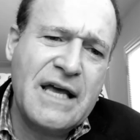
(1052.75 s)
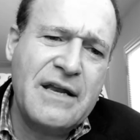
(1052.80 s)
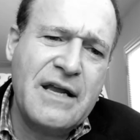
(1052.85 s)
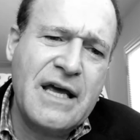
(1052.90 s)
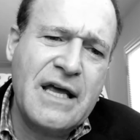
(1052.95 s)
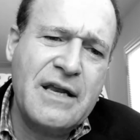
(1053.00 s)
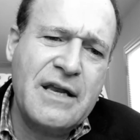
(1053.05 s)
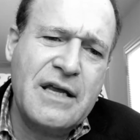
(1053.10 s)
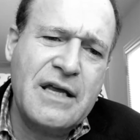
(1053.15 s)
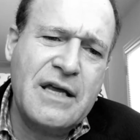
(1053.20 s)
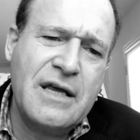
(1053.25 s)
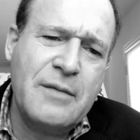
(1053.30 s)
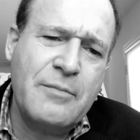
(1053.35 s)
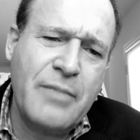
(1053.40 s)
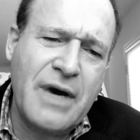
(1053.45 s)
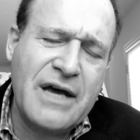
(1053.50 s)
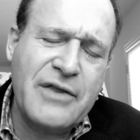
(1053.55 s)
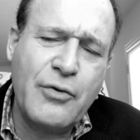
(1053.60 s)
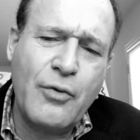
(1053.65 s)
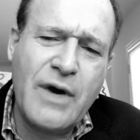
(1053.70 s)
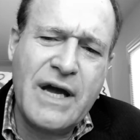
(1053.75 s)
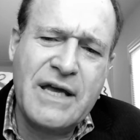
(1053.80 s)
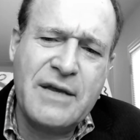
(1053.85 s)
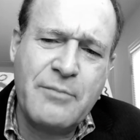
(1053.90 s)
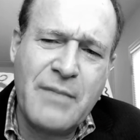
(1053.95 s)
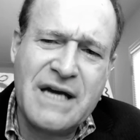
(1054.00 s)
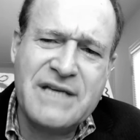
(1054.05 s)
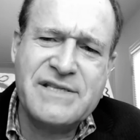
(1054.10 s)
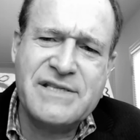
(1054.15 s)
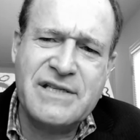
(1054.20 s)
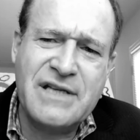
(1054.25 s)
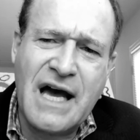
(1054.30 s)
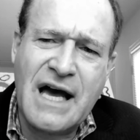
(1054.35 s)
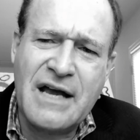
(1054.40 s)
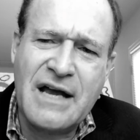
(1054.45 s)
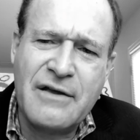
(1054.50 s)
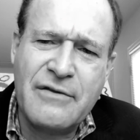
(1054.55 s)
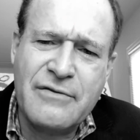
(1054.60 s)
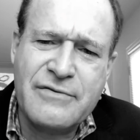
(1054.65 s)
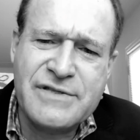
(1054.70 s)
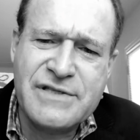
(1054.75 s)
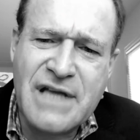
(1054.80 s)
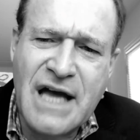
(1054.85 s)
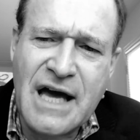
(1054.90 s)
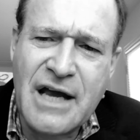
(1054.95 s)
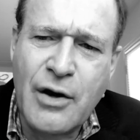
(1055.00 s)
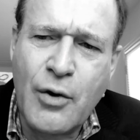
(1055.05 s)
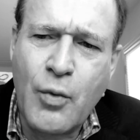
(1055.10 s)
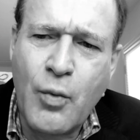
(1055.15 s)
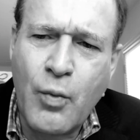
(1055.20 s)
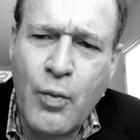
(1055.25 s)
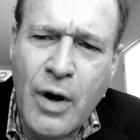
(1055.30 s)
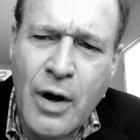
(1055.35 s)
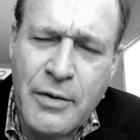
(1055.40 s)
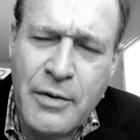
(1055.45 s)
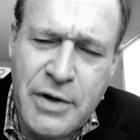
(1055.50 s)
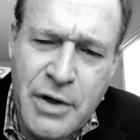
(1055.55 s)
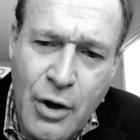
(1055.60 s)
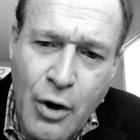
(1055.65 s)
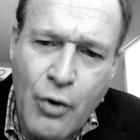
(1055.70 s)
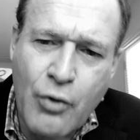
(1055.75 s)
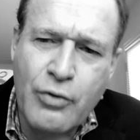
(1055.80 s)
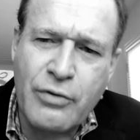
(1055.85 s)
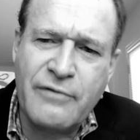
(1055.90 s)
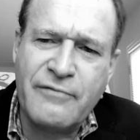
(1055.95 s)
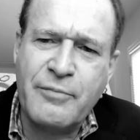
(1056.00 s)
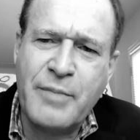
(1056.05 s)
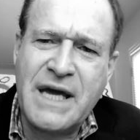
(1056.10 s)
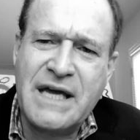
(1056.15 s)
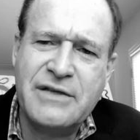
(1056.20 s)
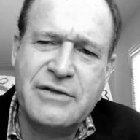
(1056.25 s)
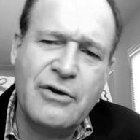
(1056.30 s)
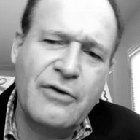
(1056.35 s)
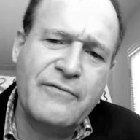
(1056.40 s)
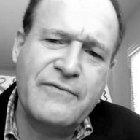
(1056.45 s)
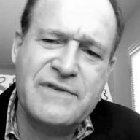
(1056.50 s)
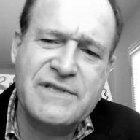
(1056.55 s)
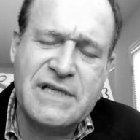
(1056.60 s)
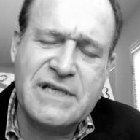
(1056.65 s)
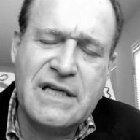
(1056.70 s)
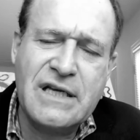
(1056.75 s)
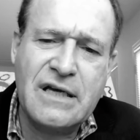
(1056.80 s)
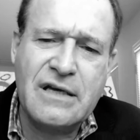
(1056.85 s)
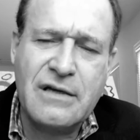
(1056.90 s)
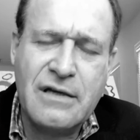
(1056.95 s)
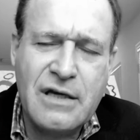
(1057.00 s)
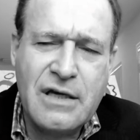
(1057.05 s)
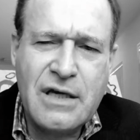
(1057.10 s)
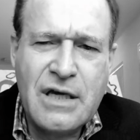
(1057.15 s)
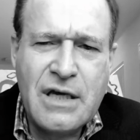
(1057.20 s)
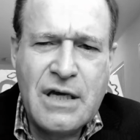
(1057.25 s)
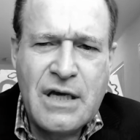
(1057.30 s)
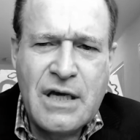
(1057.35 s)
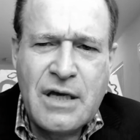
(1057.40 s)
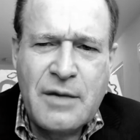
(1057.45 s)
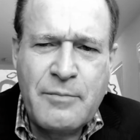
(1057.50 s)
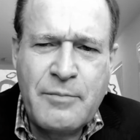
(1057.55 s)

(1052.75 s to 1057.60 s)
And by the way, in my sonata, there's not a note of Beethoven's in it. No.